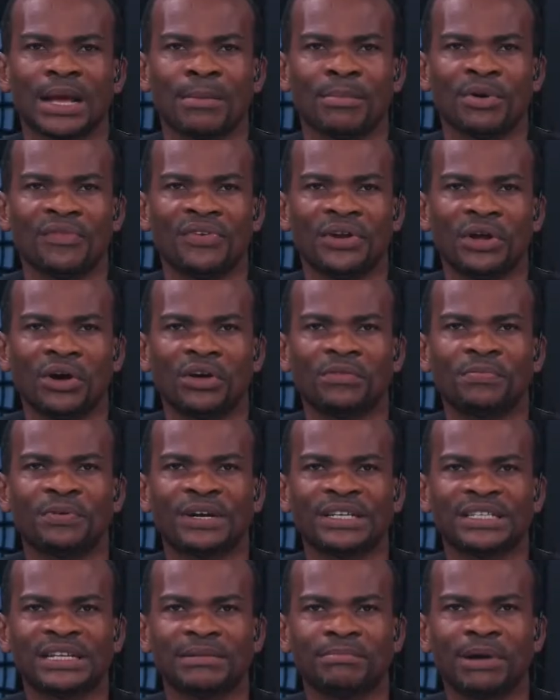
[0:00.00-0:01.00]
Moving on,
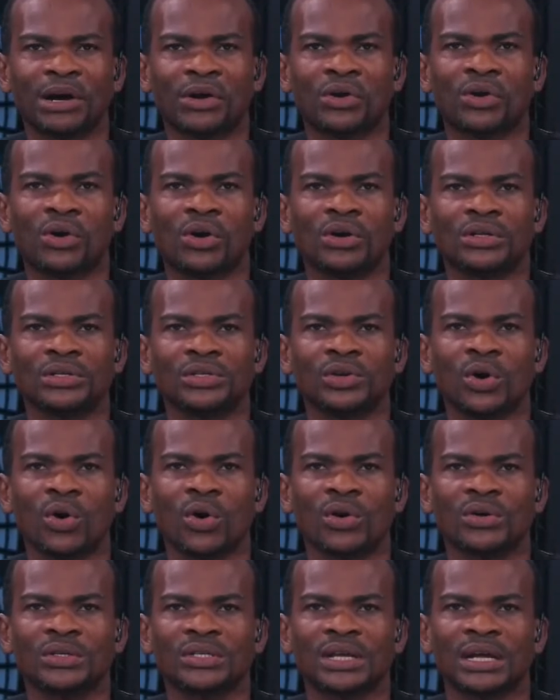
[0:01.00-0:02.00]
President Macron
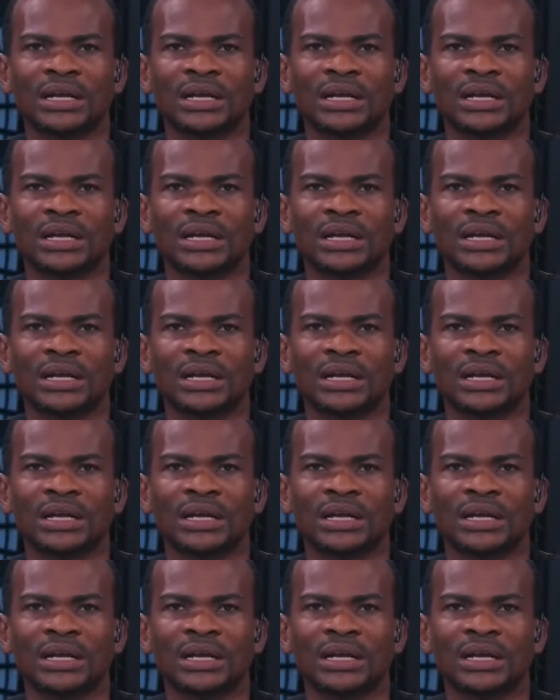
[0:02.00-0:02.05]
tours